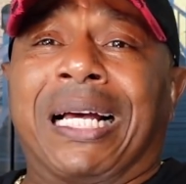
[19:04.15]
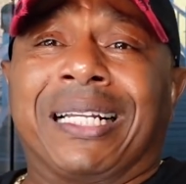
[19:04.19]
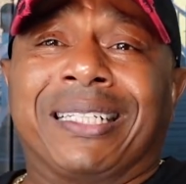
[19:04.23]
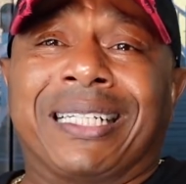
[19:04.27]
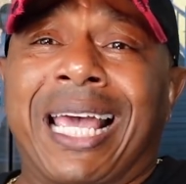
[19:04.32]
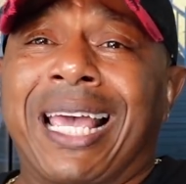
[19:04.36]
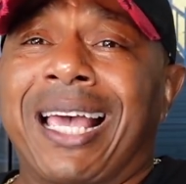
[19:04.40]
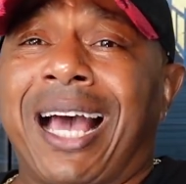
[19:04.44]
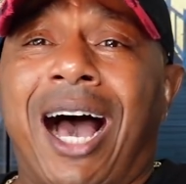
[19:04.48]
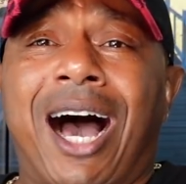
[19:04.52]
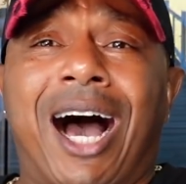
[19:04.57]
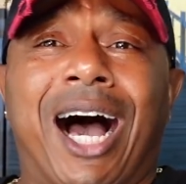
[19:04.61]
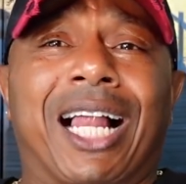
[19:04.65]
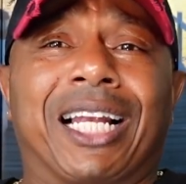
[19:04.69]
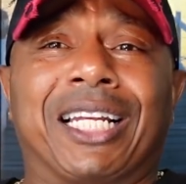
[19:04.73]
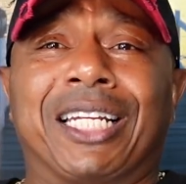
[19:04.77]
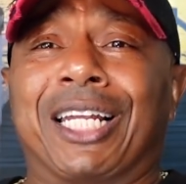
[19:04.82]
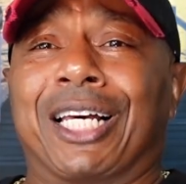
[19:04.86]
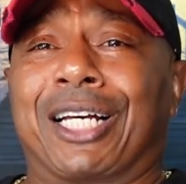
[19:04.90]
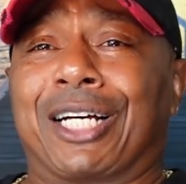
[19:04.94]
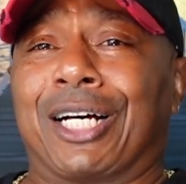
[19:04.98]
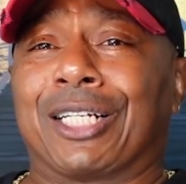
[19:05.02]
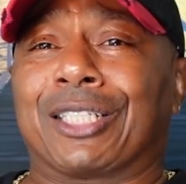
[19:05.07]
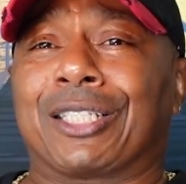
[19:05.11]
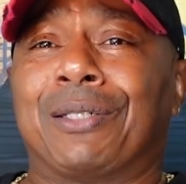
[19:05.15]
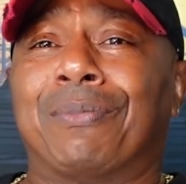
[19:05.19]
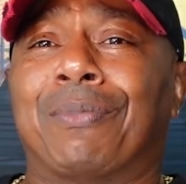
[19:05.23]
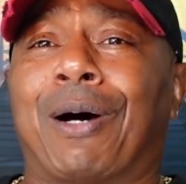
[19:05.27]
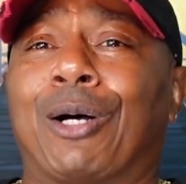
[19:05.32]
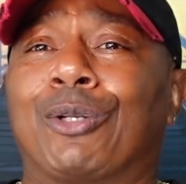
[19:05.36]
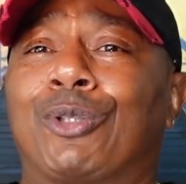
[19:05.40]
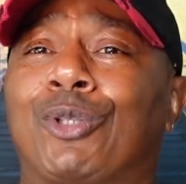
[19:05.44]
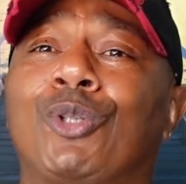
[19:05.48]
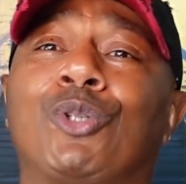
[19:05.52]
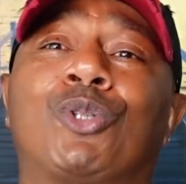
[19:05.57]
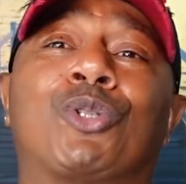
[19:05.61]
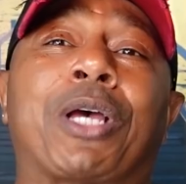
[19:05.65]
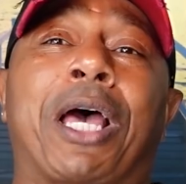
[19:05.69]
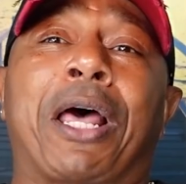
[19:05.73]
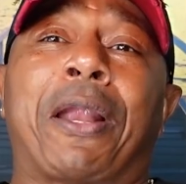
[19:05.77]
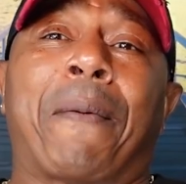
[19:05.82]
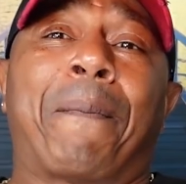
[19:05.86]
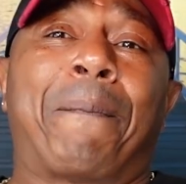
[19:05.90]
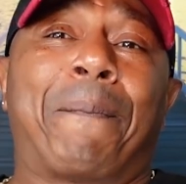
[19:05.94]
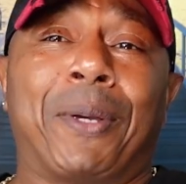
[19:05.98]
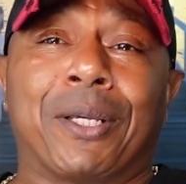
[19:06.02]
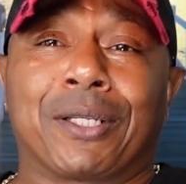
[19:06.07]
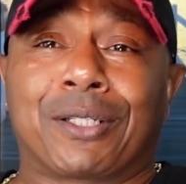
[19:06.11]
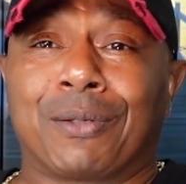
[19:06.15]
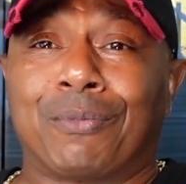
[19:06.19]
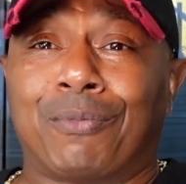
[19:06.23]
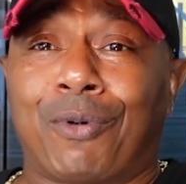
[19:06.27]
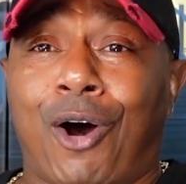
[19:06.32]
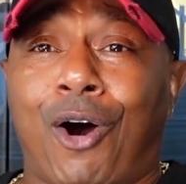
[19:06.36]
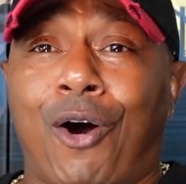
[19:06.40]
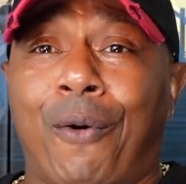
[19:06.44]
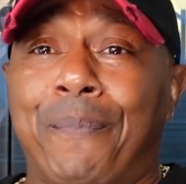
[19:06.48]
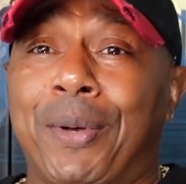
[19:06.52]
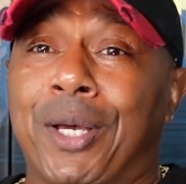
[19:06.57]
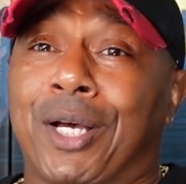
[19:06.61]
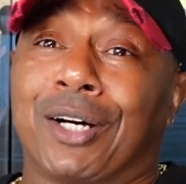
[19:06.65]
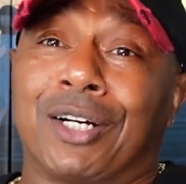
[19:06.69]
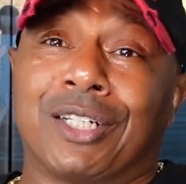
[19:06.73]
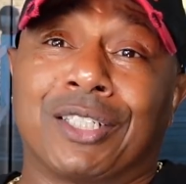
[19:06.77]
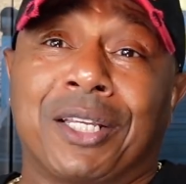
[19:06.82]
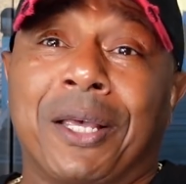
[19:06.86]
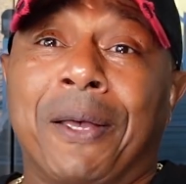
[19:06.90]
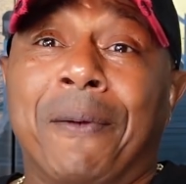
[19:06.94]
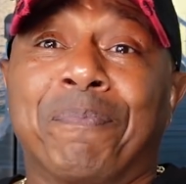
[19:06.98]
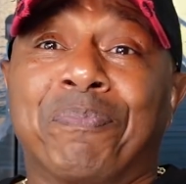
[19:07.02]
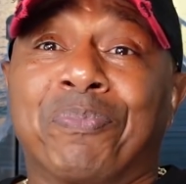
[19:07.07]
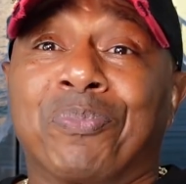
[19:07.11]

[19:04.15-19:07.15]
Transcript: they hollering and cussing them out too, trying to piss them off because